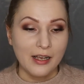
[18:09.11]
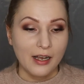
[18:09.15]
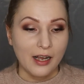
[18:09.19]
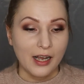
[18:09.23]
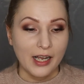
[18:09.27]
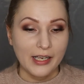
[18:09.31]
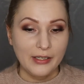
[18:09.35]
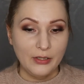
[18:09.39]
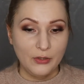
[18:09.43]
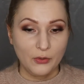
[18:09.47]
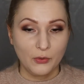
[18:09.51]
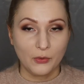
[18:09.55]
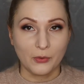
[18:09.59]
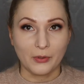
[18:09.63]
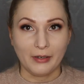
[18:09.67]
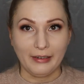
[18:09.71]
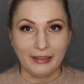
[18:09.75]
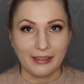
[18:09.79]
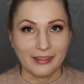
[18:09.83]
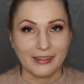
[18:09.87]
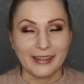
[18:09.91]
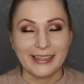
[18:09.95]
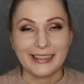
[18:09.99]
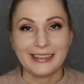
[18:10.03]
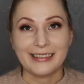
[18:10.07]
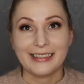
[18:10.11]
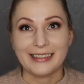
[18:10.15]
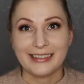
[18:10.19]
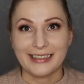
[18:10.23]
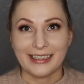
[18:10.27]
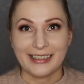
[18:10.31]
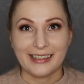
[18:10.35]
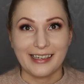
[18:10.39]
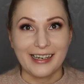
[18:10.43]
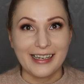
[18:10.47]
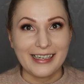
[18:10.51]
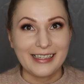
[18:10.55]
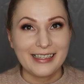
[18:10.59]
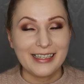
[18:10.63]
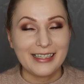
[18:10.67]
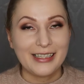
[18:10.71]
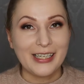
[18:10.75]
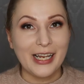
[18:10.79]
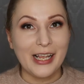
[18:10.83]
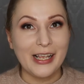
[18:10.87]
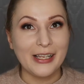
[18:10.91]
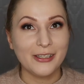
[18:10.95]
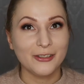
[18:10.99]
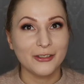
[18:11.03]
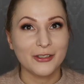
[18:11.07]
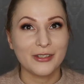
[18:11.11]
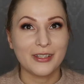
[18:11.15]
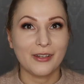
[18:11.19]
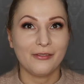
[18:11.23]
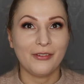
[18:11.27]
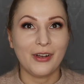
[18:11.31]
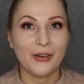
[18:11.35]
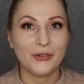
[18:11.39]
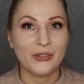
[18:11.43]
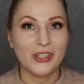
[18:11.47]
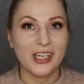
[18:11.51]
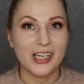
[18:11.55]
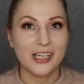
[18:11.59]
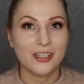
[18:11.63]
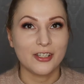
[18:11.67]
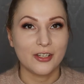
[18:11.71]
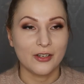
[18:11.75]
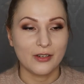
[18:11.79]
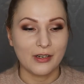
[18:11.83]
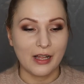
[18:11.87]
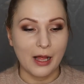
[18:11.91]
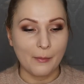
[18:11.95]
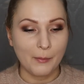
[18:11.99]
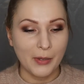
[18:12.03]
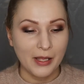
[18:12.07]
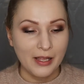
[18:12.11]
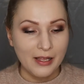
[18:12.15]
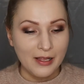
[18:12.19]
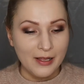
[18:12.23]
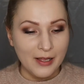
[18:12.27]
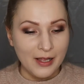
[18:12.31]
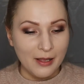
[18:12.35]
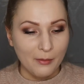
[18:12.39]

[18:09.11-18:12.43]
I do regret that I did use the foundation up,